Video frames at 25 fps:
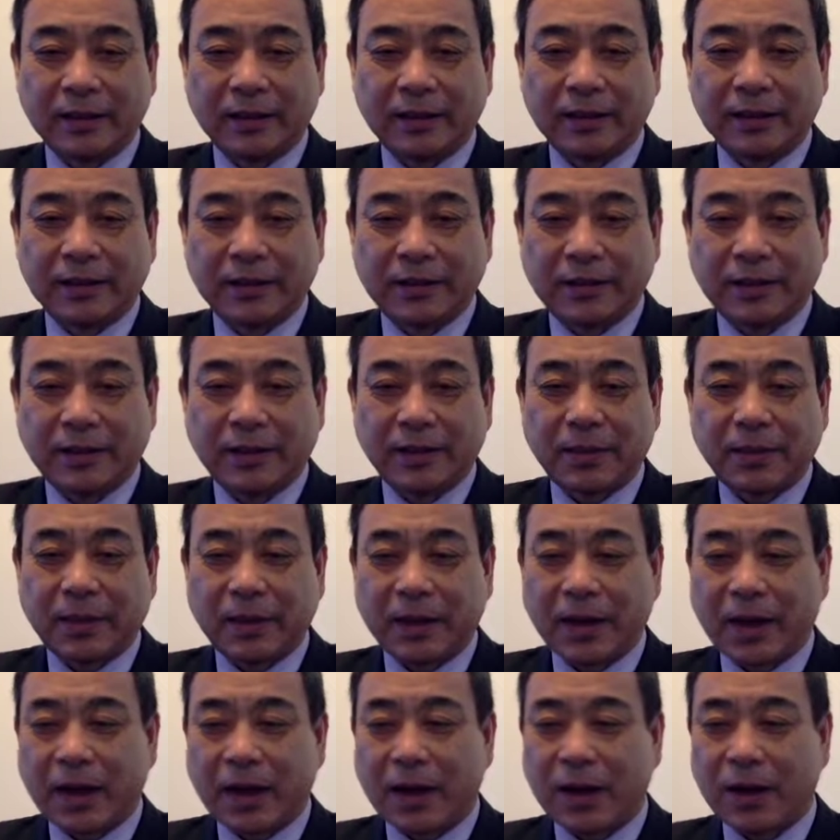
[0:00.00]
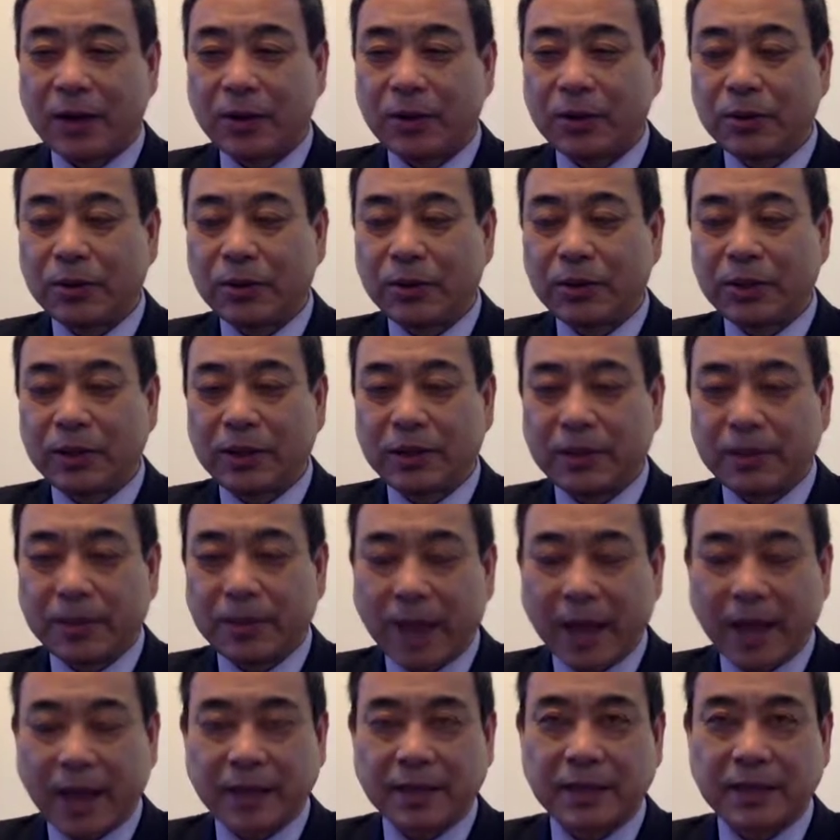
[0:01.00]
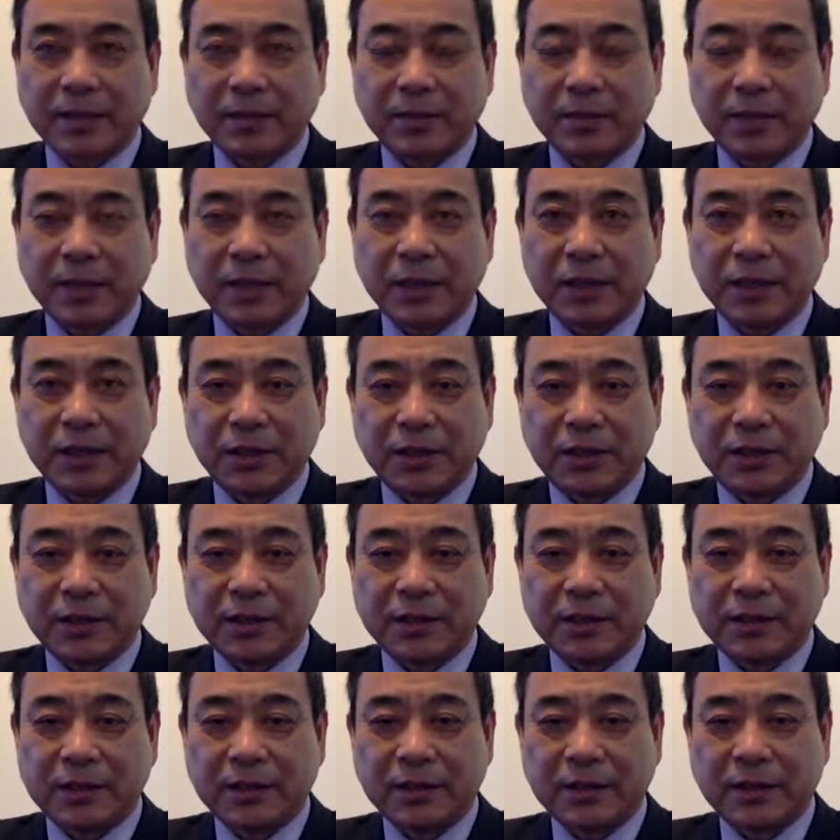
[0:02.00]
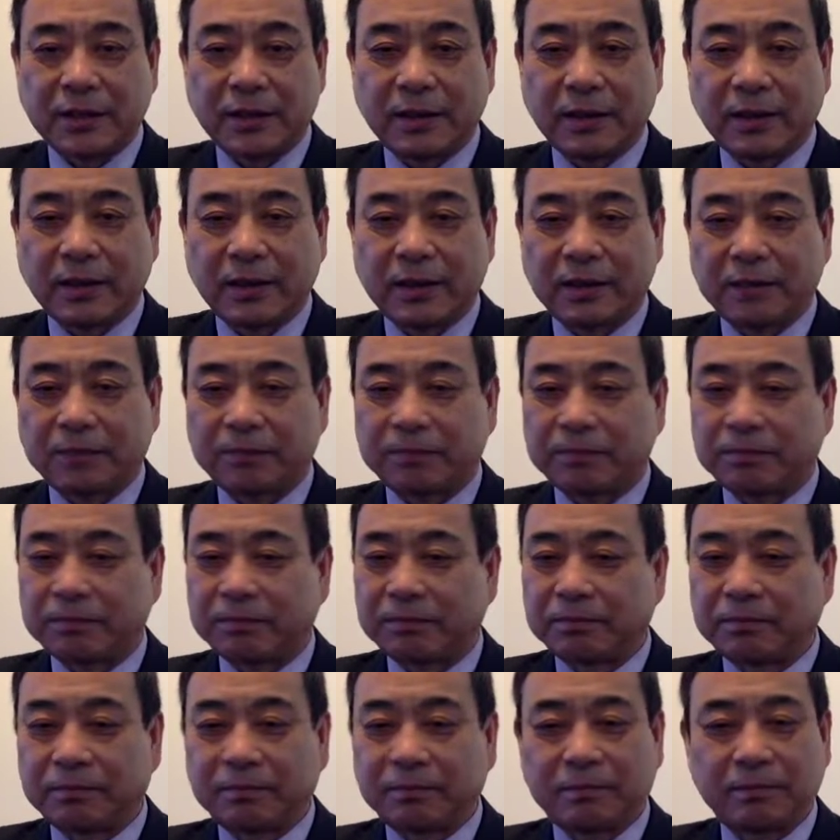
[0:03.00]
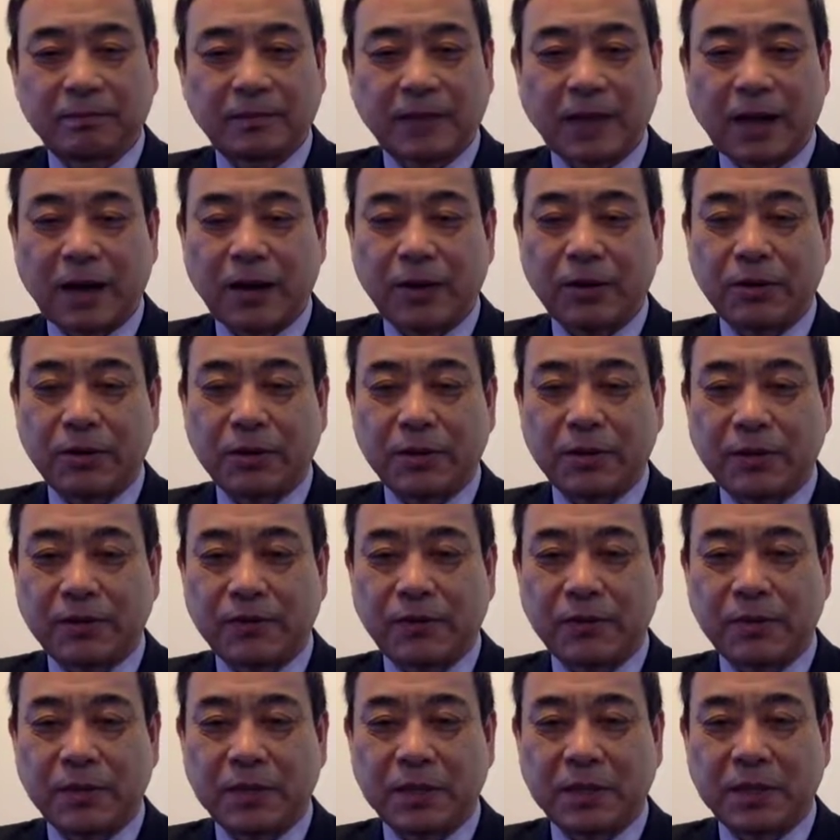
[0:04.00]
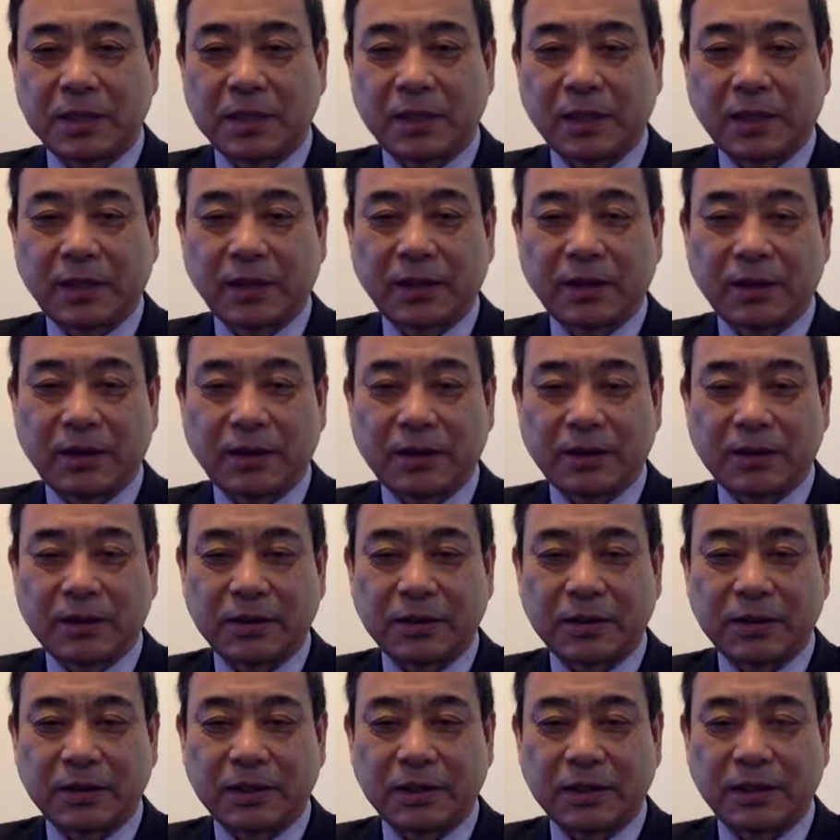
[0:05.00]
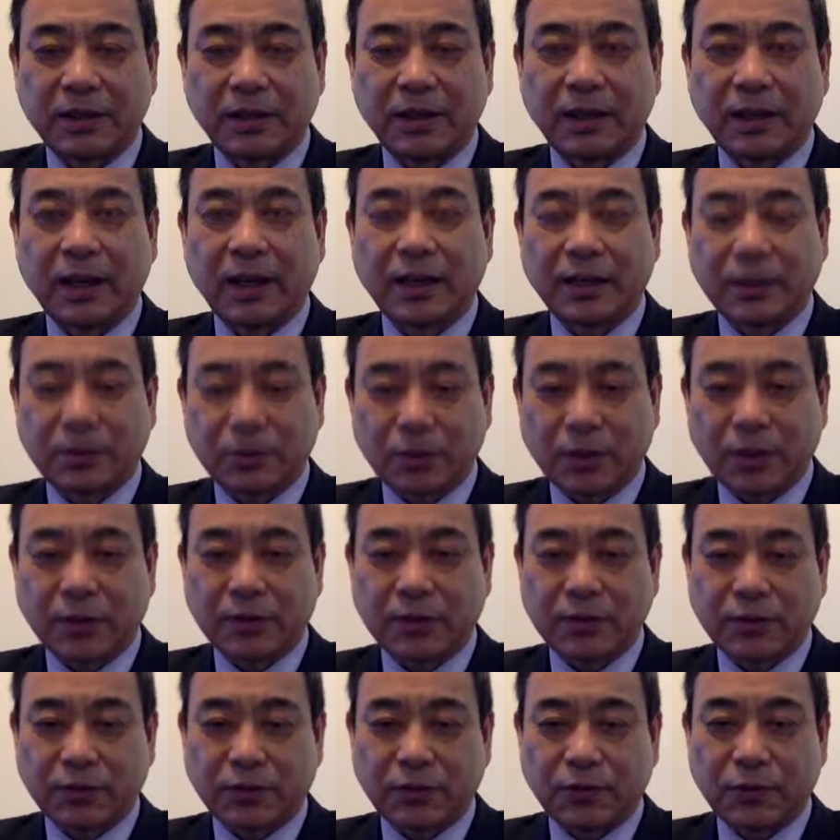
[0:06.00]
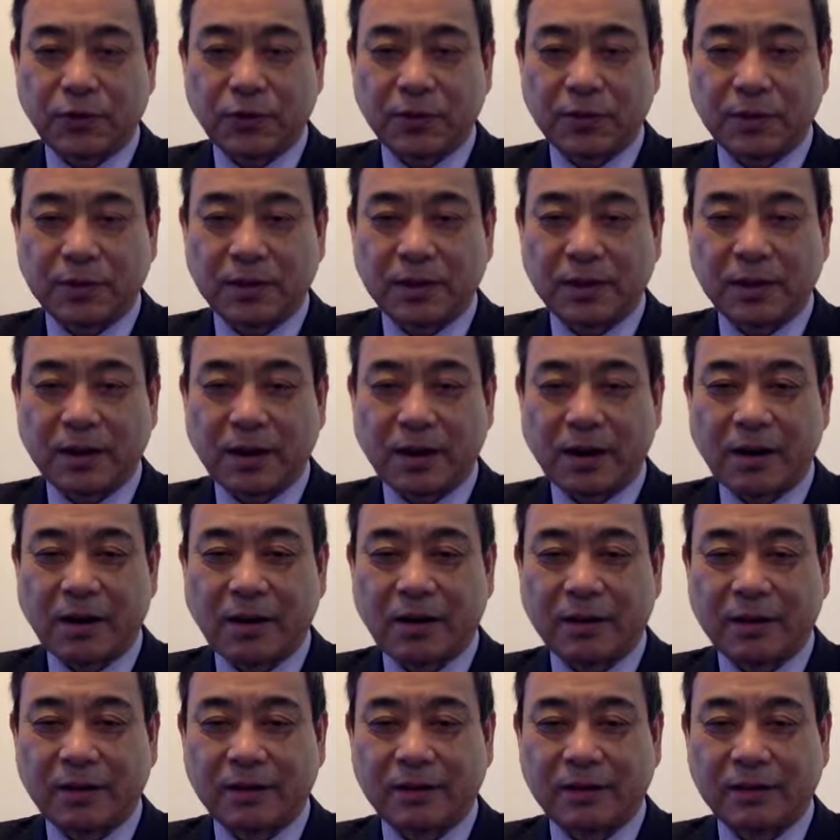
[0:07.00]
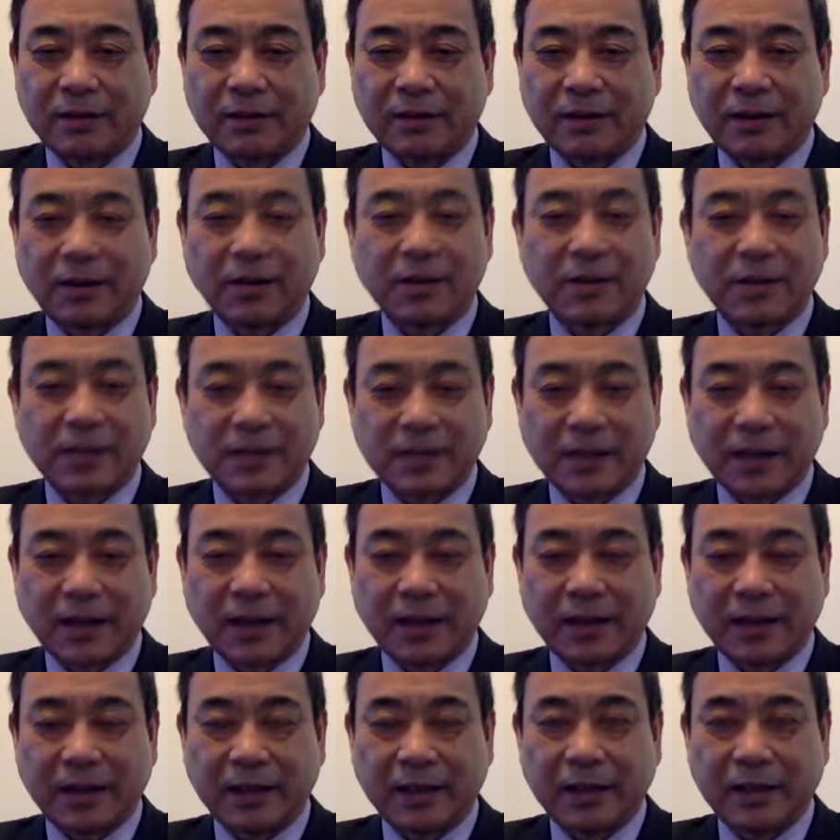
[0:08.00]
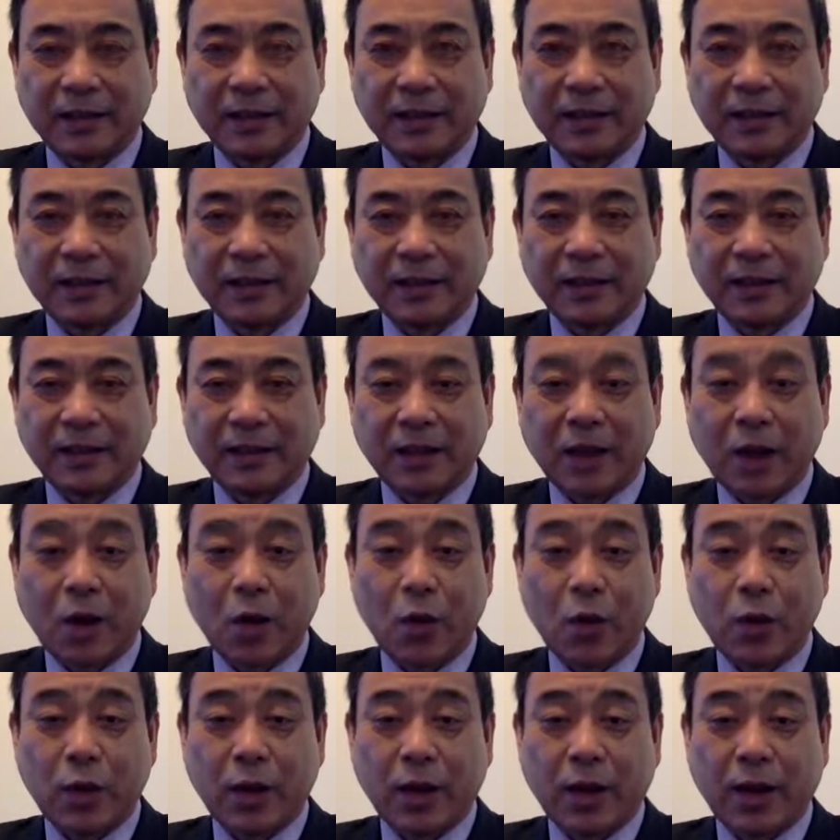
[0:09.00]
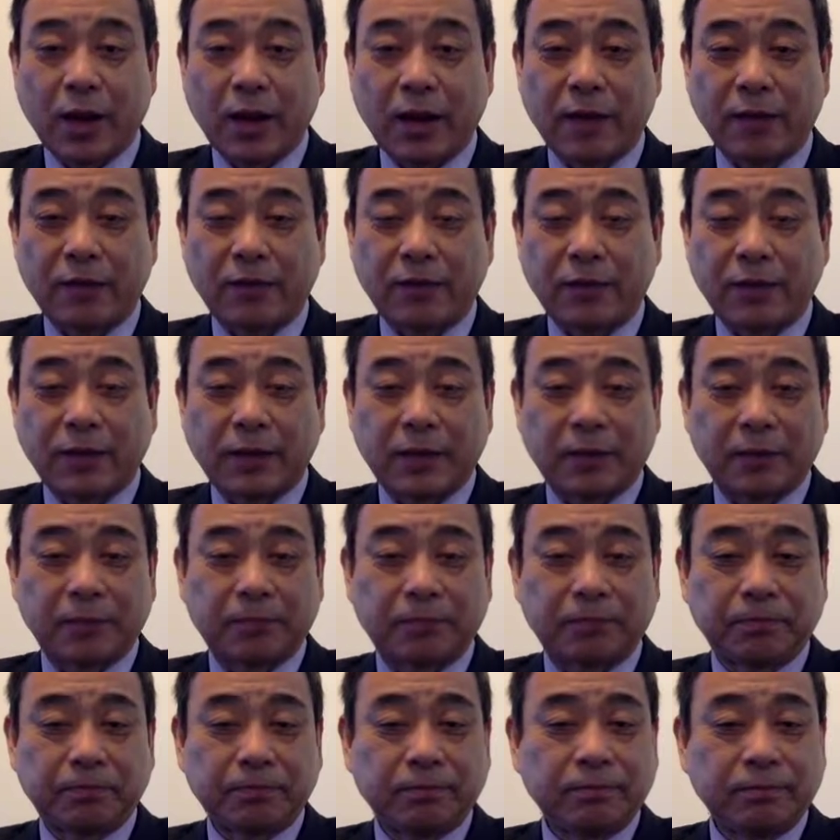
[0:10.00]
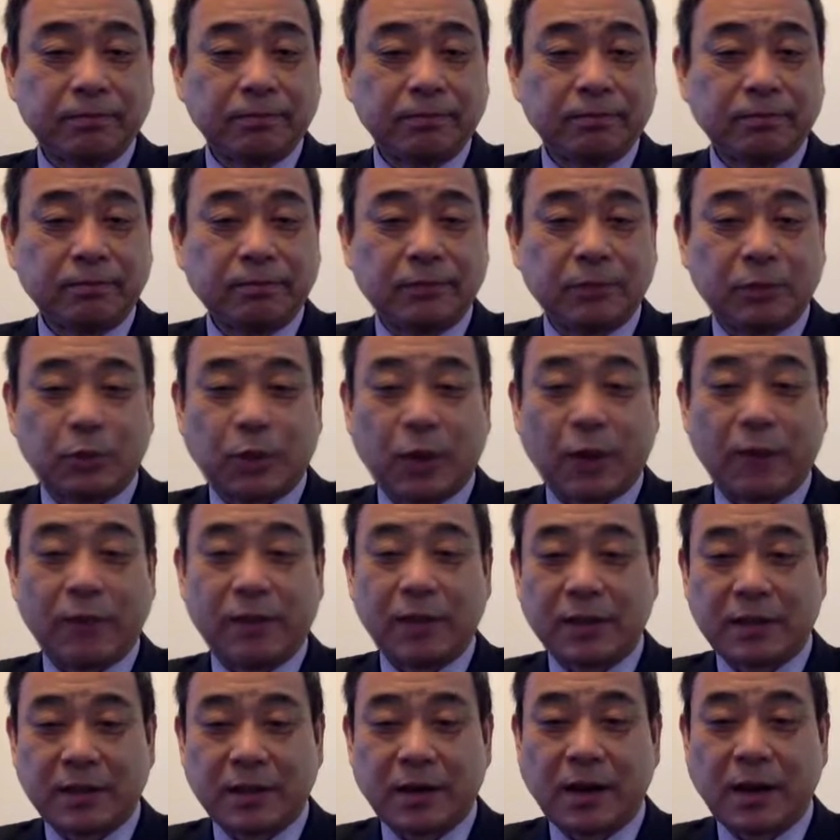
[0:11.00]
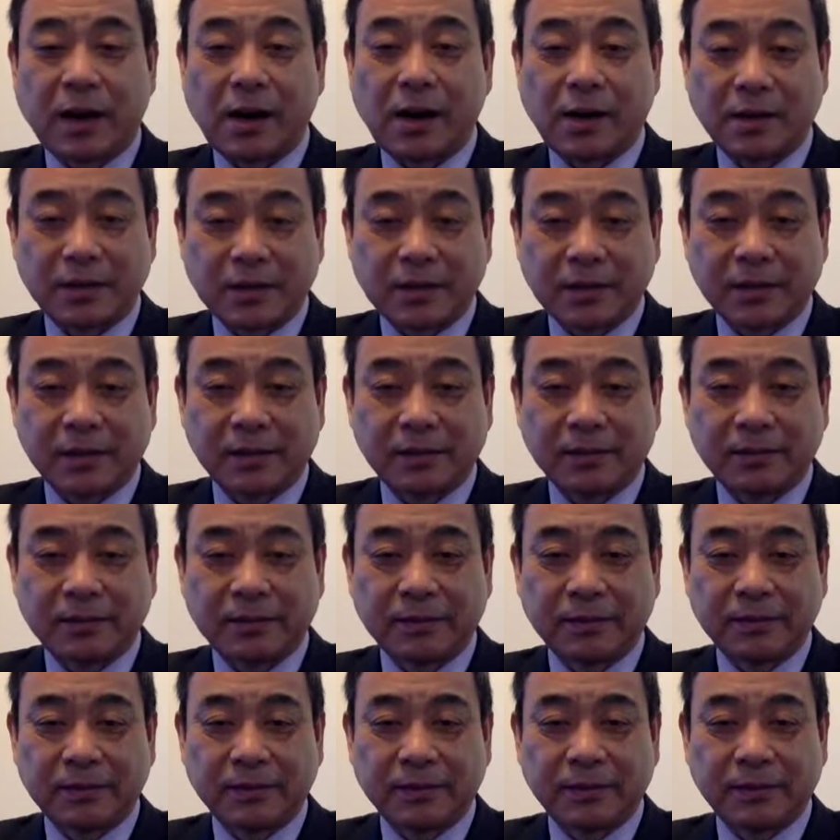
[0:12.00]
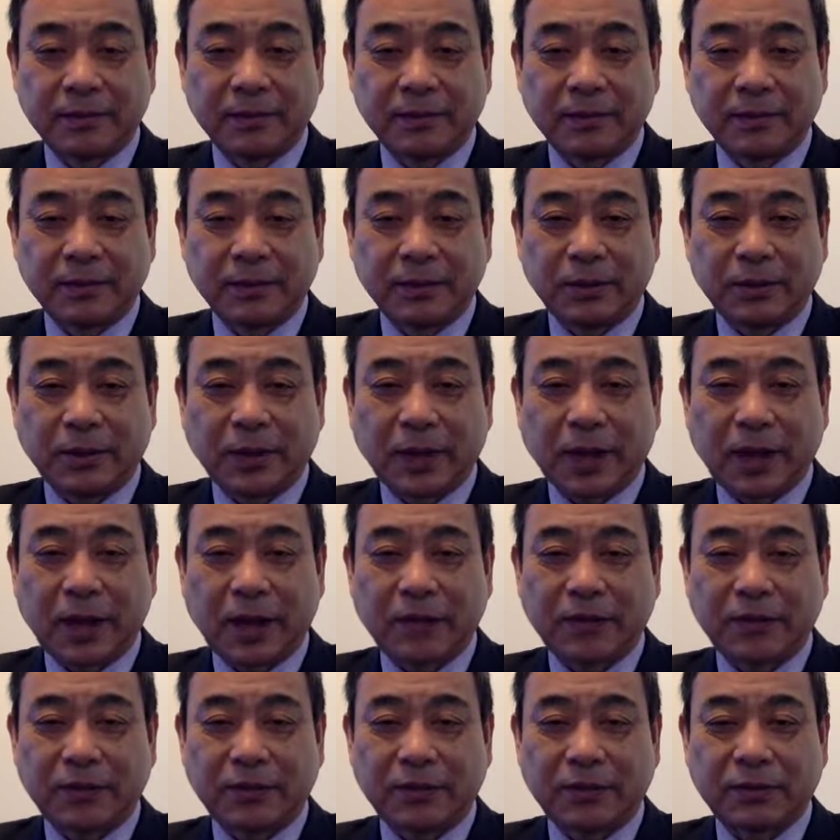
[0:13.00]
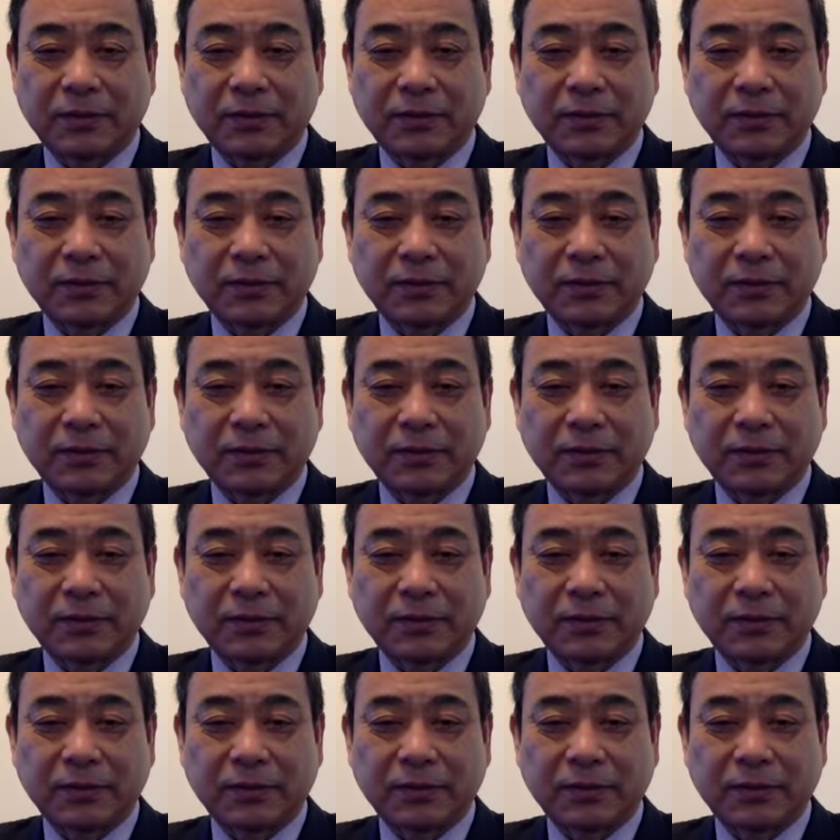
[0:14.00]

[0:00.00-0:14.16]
you think about how in the past many years, how information technology has transformed our society. Now we have driverless cars, we have